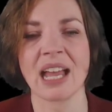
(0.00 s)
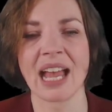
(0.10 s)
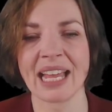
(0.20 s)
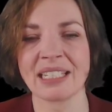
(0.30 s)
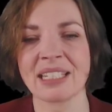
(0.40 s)

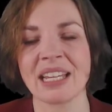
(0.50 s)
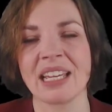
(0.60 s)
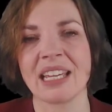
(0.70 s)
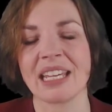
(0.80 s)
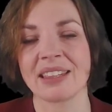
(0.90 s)
and
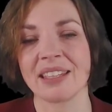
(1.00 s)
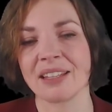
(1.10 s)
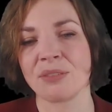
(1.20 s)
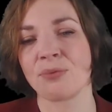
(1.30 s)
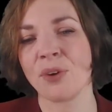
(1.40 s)

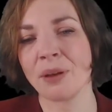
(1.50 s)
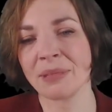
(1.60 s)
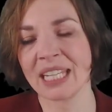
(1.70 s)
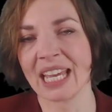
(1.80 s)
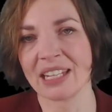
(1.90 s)
the
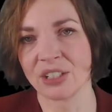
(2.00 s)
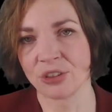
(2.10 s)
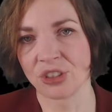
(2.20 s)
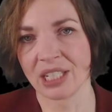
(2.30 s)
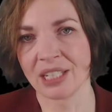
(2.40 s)
Fermi
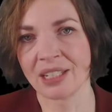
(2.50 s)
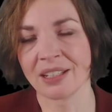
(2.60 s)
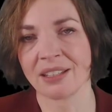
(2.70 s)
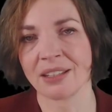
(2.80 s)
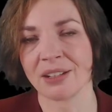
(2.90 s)
energy
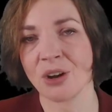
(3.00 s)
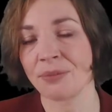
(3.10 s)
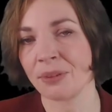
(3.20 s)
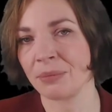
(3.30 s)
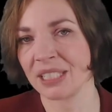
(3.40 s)

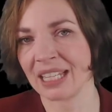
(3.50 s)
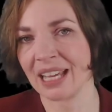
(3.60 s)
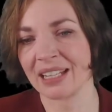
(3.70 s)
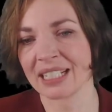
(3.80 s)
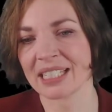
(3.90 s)
of the
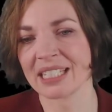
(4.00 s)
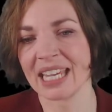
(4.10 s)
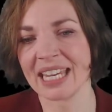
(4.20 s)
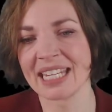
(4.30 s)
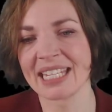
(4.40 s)
metallic
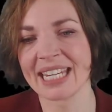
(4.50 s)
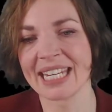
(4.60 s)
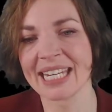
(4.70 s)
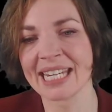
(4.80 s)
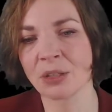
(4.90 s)
state
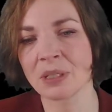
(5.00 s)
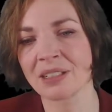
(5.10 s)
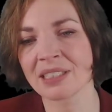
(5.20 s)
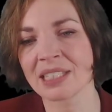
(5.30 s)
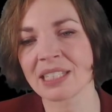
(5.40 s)

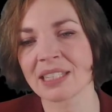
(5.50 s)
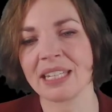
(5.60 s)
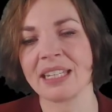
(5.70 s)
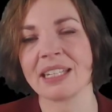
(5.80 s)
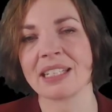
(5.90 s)
equals
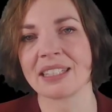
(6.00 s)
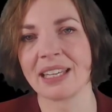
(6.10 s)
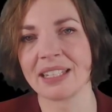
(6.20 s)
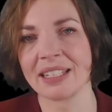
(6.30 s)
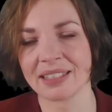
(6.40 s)
the
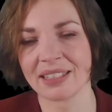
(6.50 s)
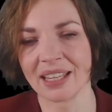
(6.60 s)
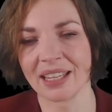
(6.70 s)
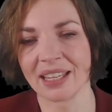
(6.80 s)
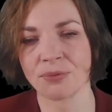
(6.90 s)
steady
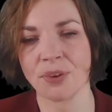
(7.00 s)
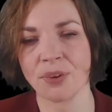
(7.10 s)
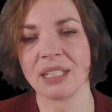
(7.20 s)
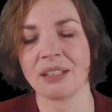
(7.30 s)
state Fermi